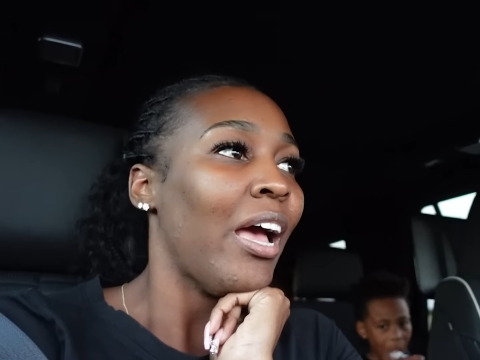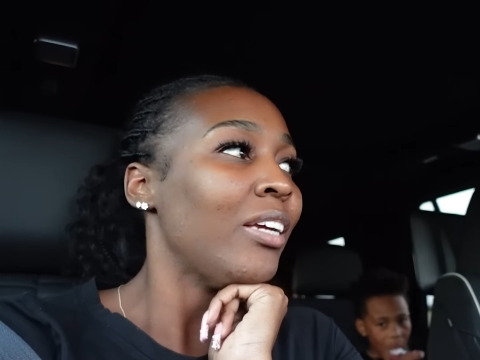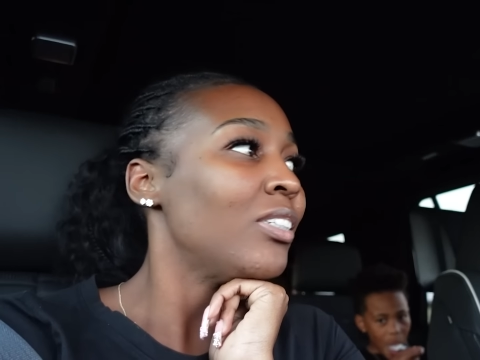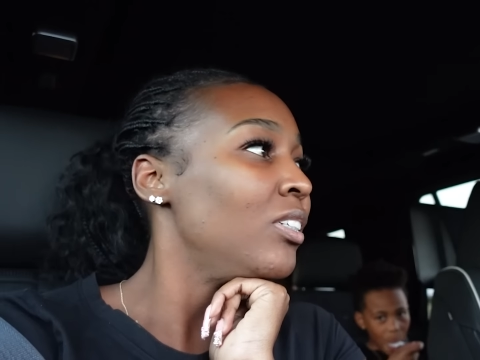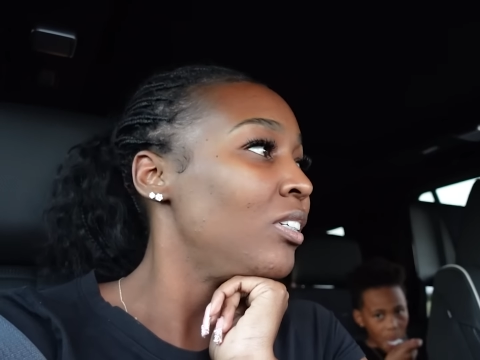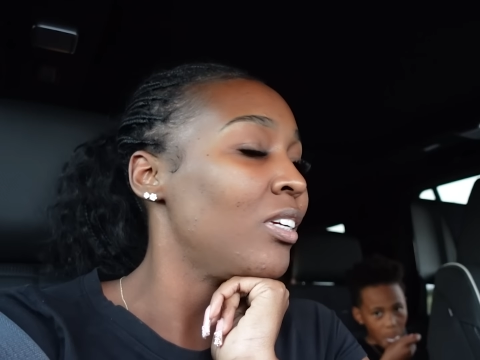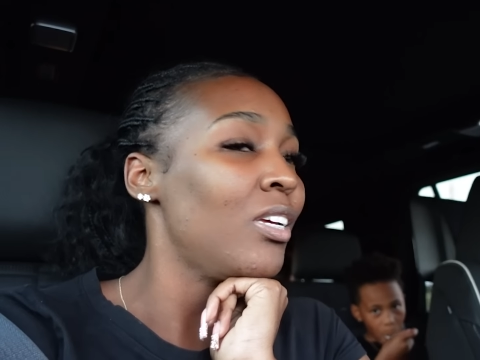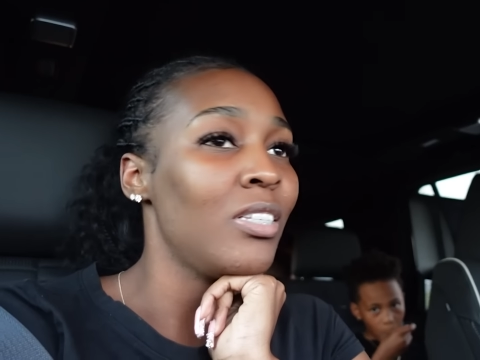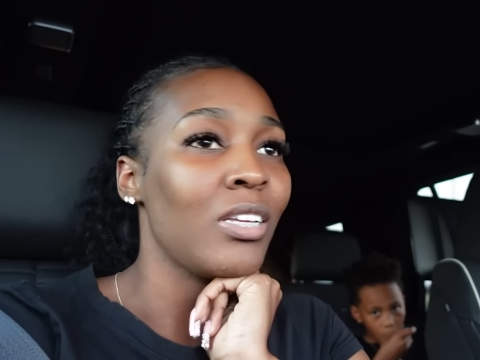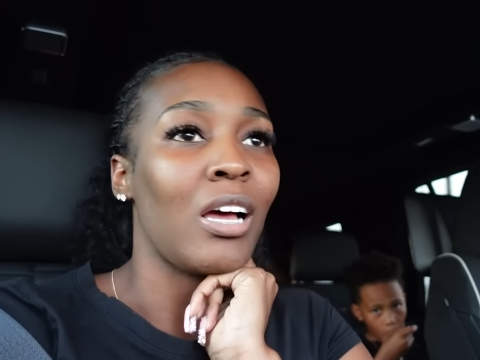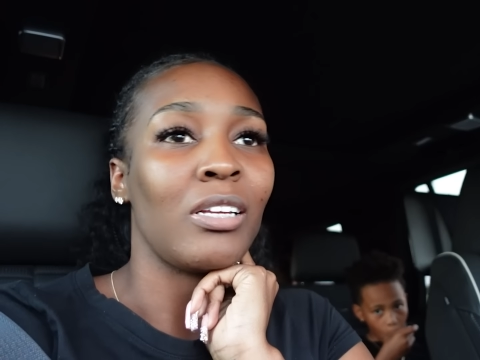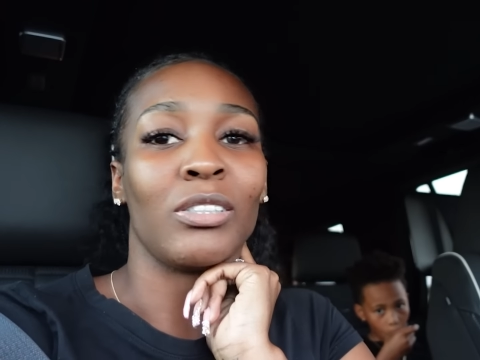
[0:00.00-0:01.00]
Speaker 1: actually the
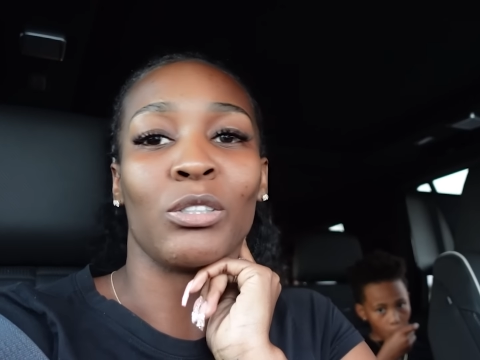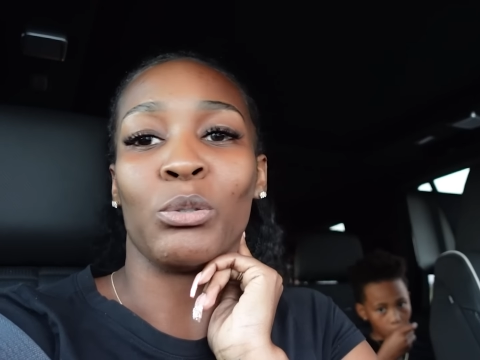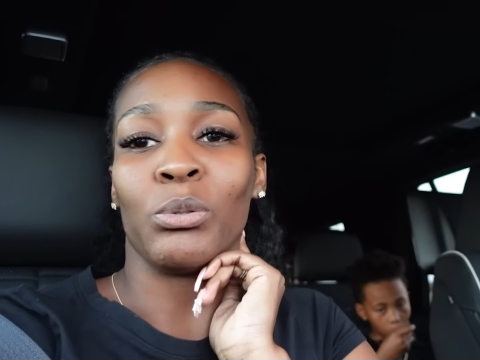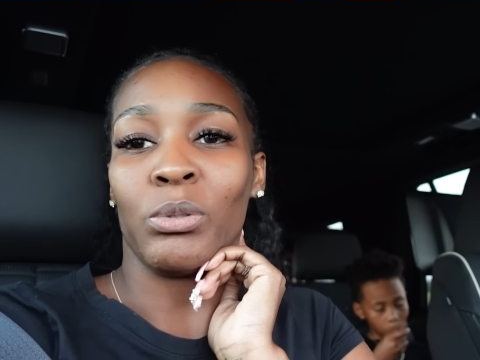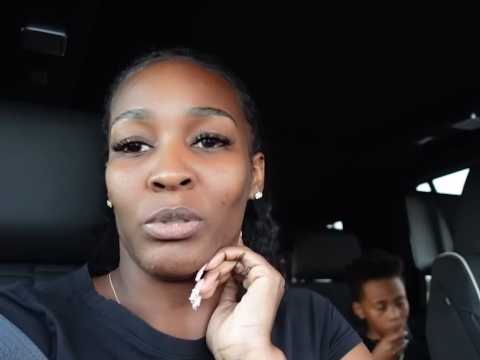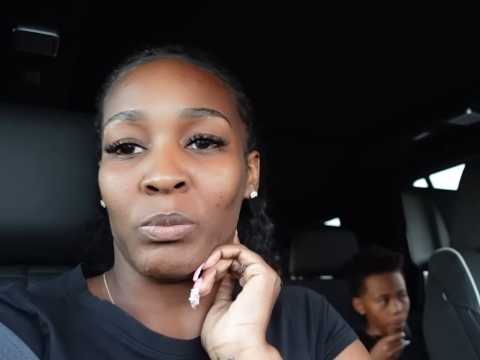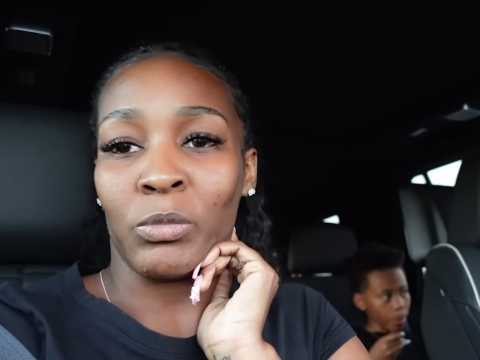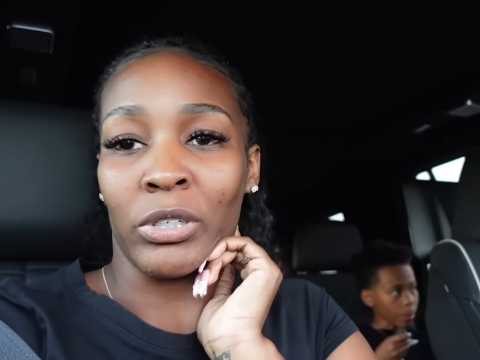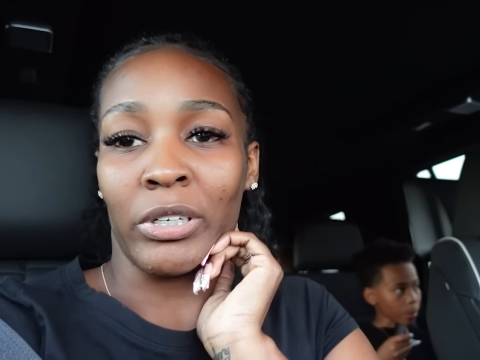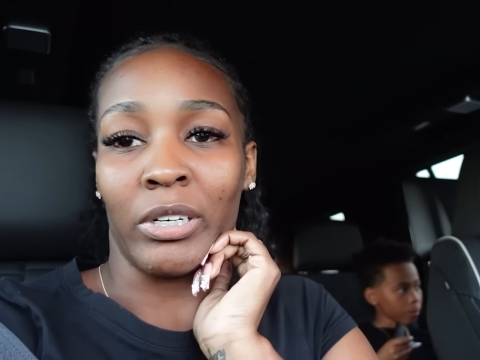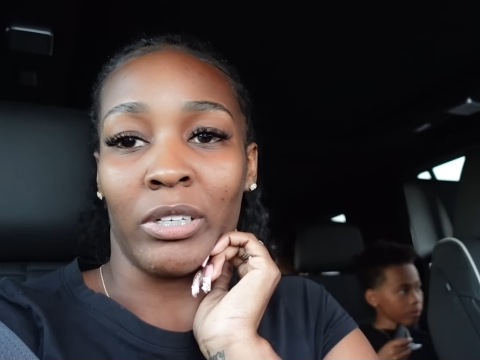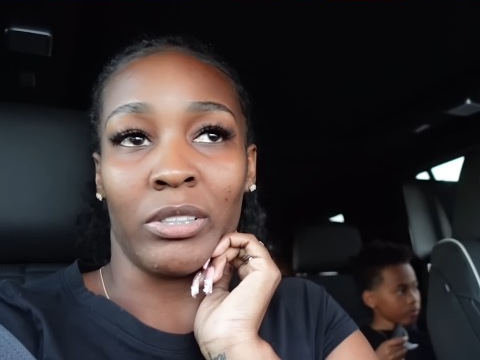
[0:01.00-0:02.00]
kids got school in the
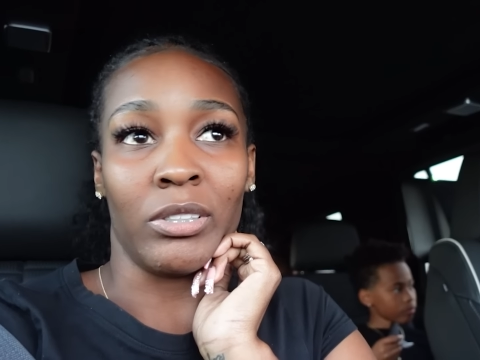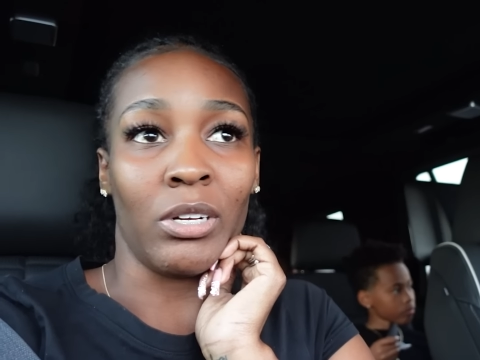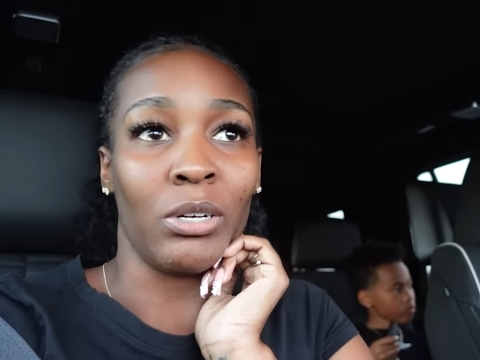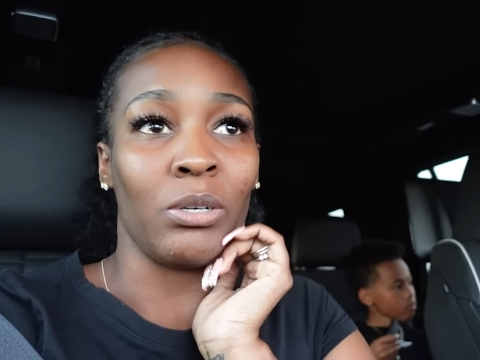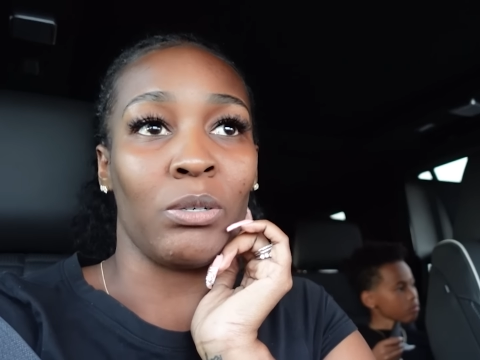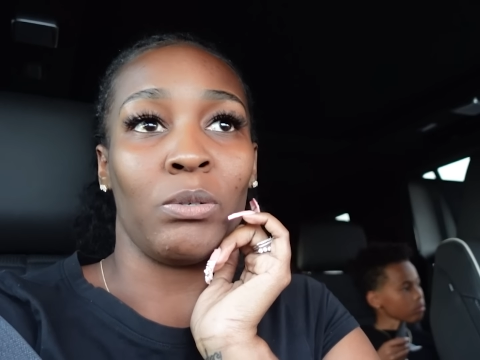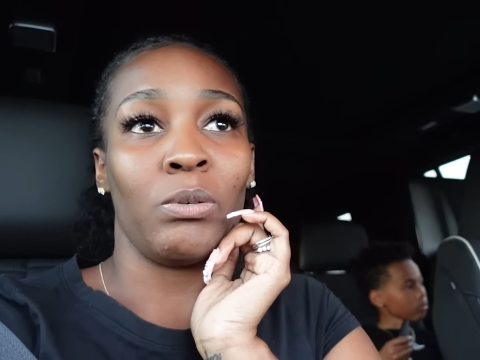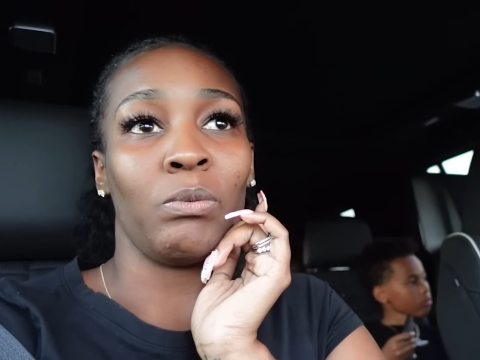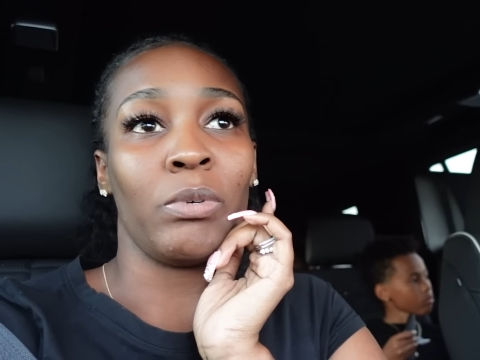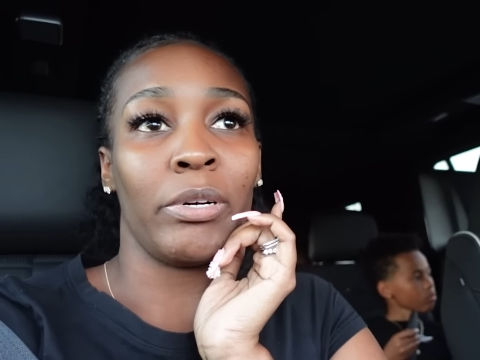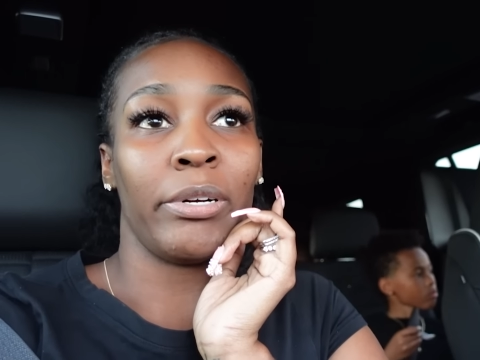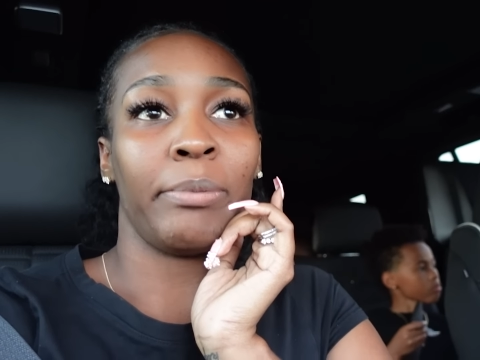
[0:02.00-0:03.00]
morning, so
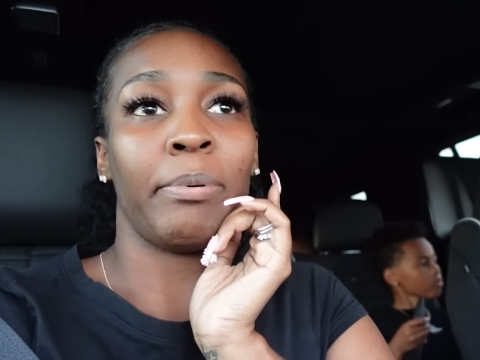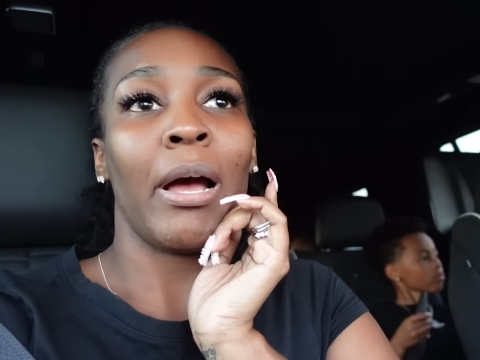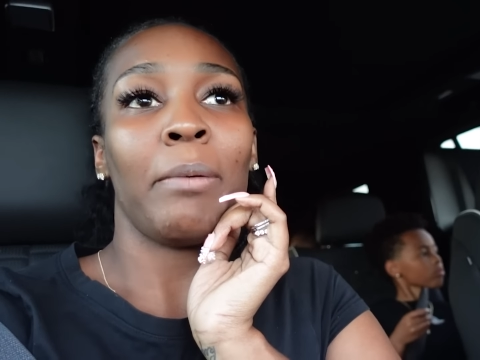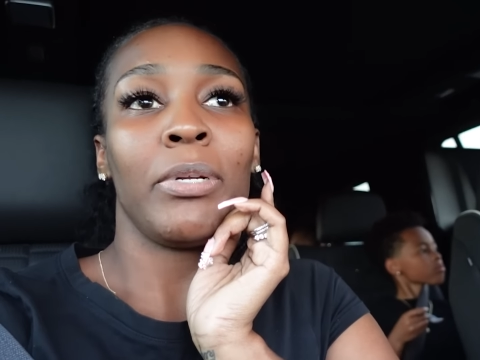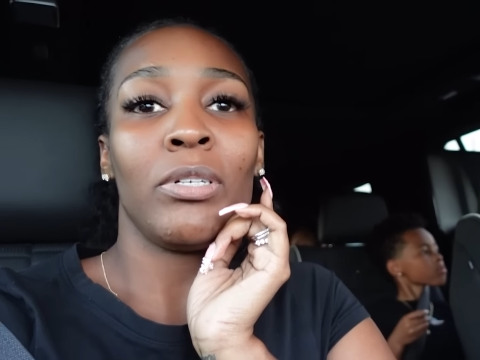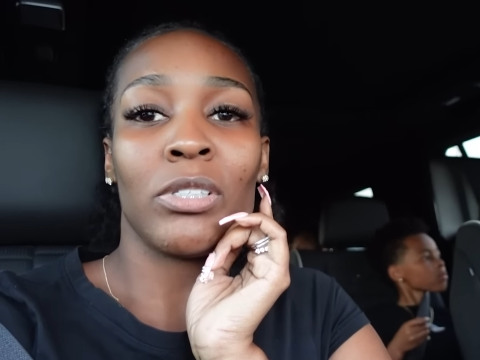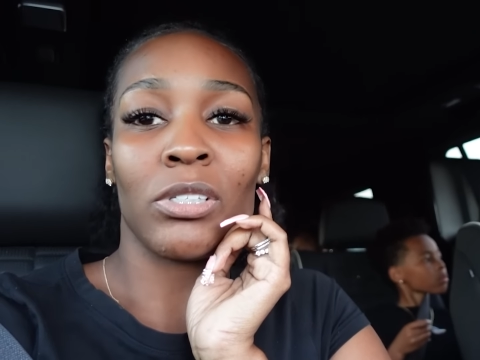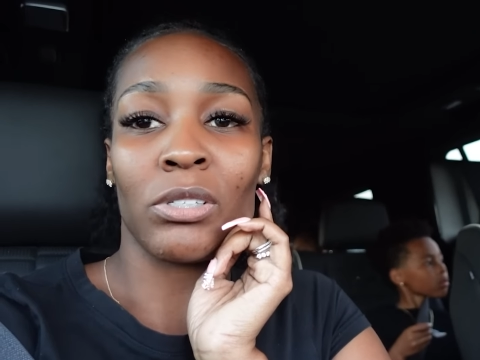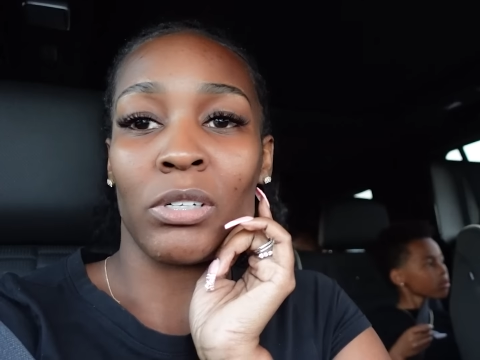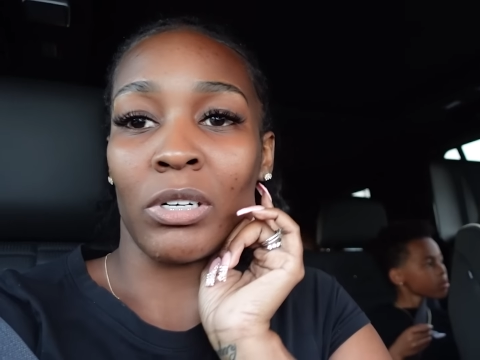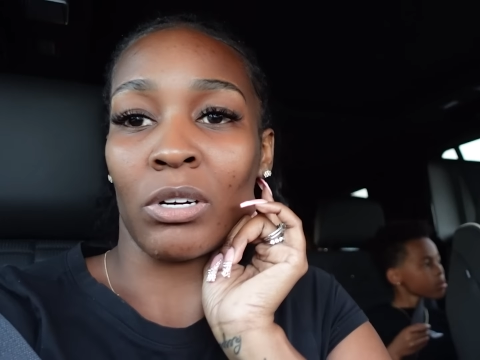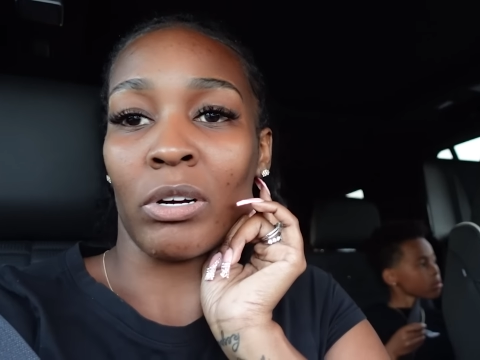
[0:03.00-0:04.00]
we're probably just
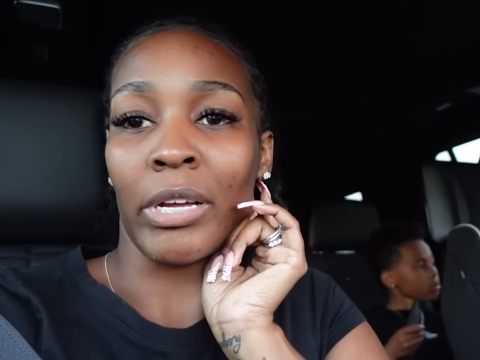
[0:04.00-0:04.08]
gonna go